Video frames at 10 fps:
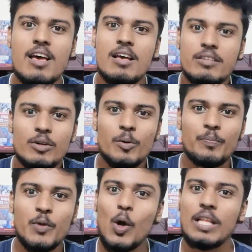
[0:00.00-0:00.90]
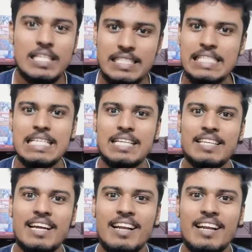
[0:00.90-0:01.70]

So all these things are there,